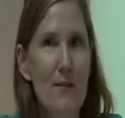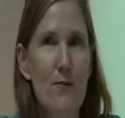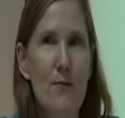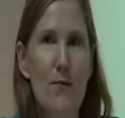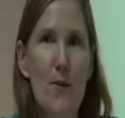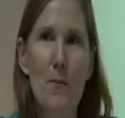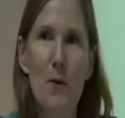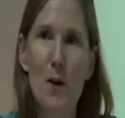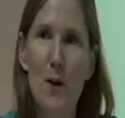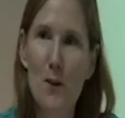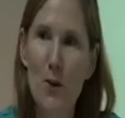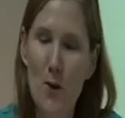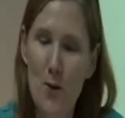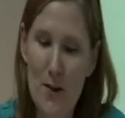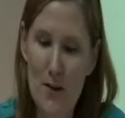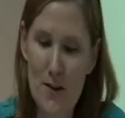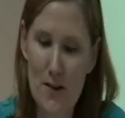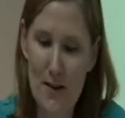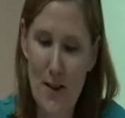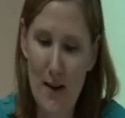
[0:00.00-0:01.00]
from
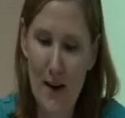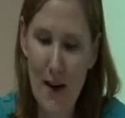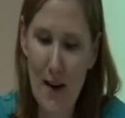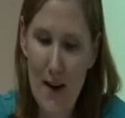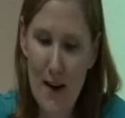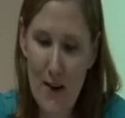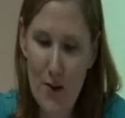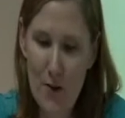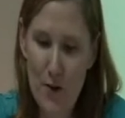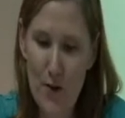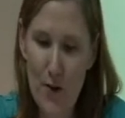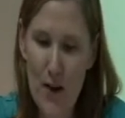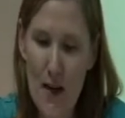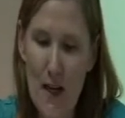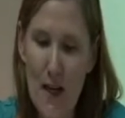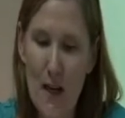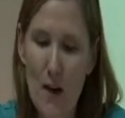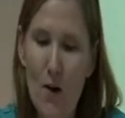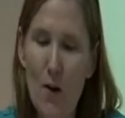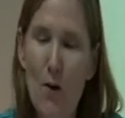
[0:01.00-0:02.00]
colonial
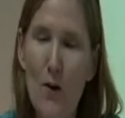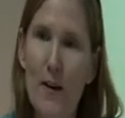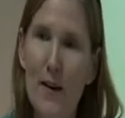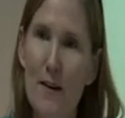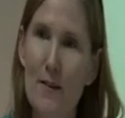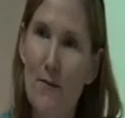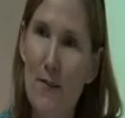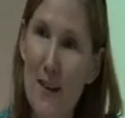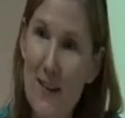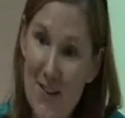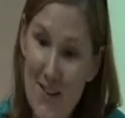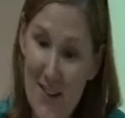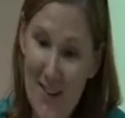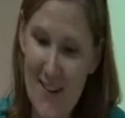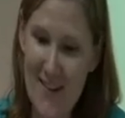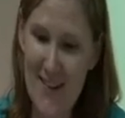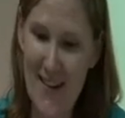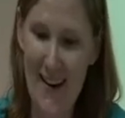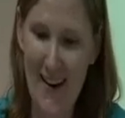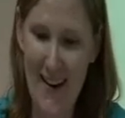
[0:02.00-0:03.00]
psychiatry or
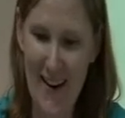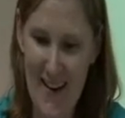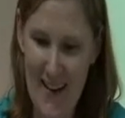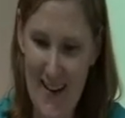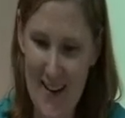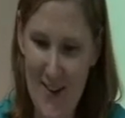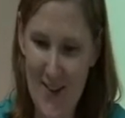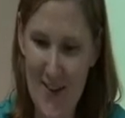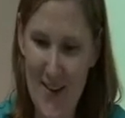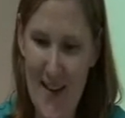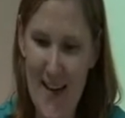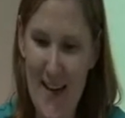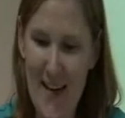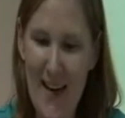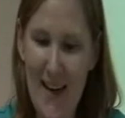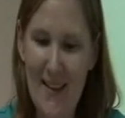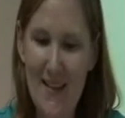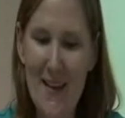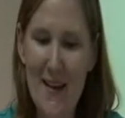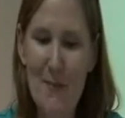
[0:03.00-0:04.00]
conventional psychiatry
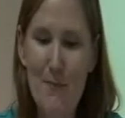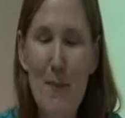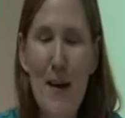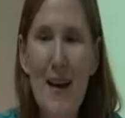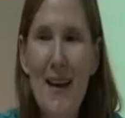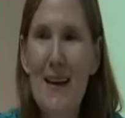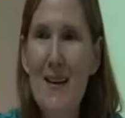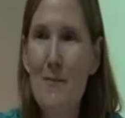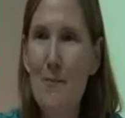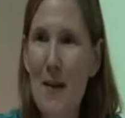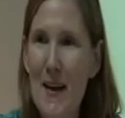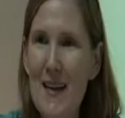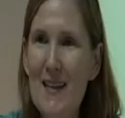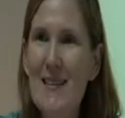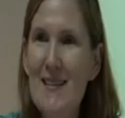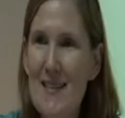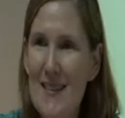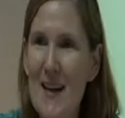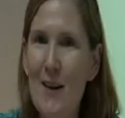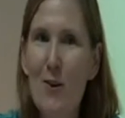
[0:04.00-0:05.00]
that made
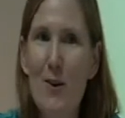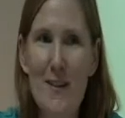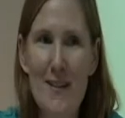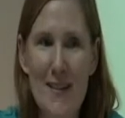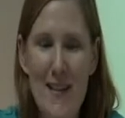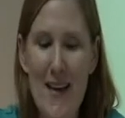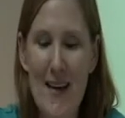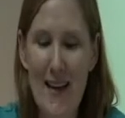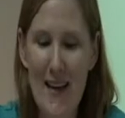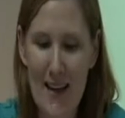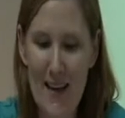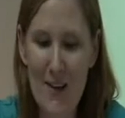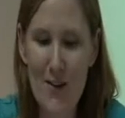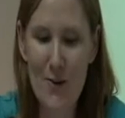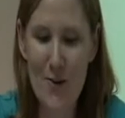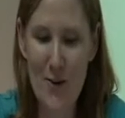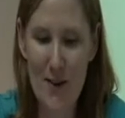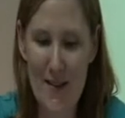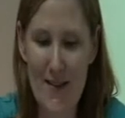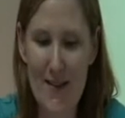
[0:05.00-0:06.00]
Senghor take
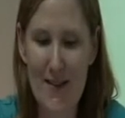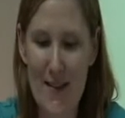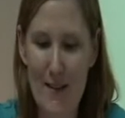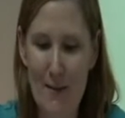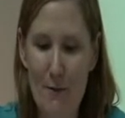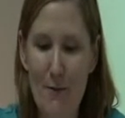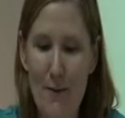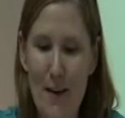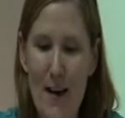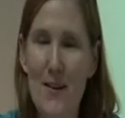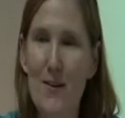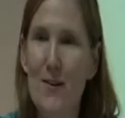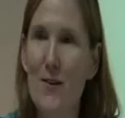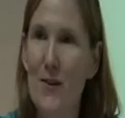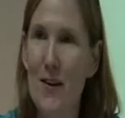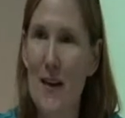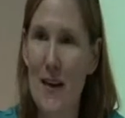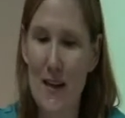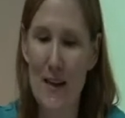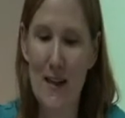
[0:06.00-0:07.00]
interest in FAN
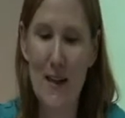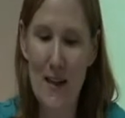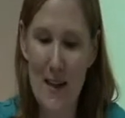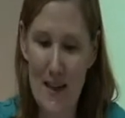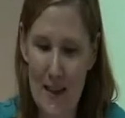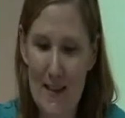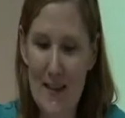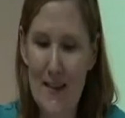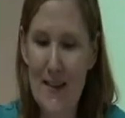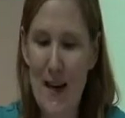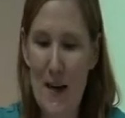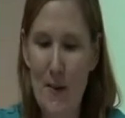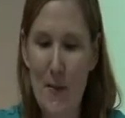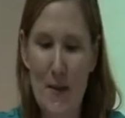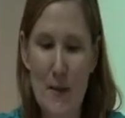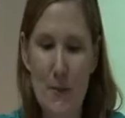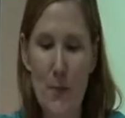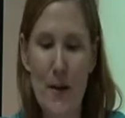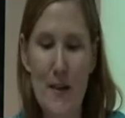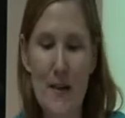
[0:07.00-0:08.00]
during his time
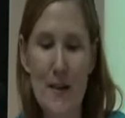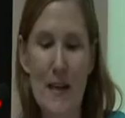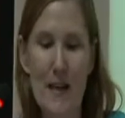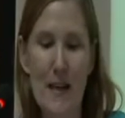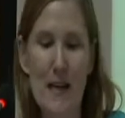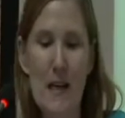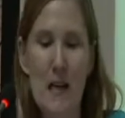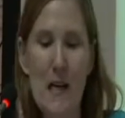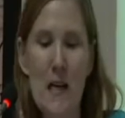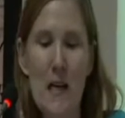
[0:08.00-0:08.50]
as president.